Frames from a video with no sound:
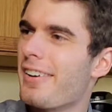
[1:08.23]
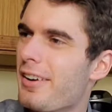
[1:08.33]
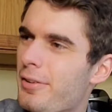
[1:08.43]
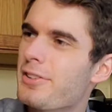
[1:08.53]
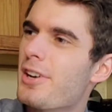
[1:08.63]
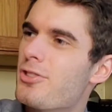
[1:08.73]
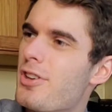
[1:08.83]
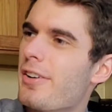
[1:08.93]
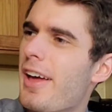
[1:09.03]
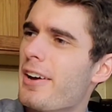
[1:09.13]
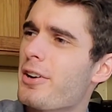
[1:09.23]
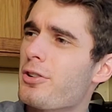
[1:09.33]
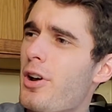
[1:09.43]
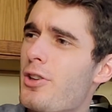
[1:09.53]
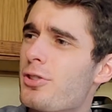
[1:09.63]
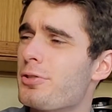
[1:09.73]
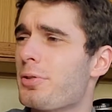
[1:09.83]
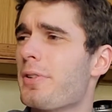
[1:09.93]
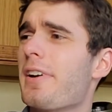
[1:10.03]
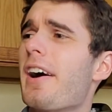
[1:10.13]
every touchdown had
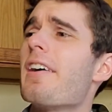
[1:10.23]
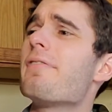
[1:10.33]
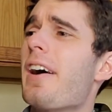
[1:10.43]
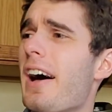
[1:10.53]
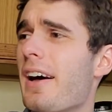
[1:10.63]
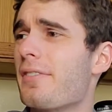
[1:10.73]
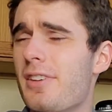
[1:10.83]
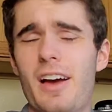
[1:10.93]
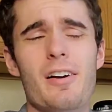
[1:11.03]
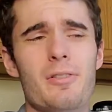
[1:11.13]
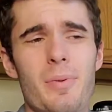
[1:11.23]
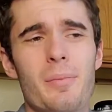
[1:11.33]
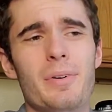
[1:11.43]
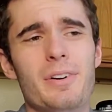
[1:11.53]
congratulatory high fives. Yeah, I remember.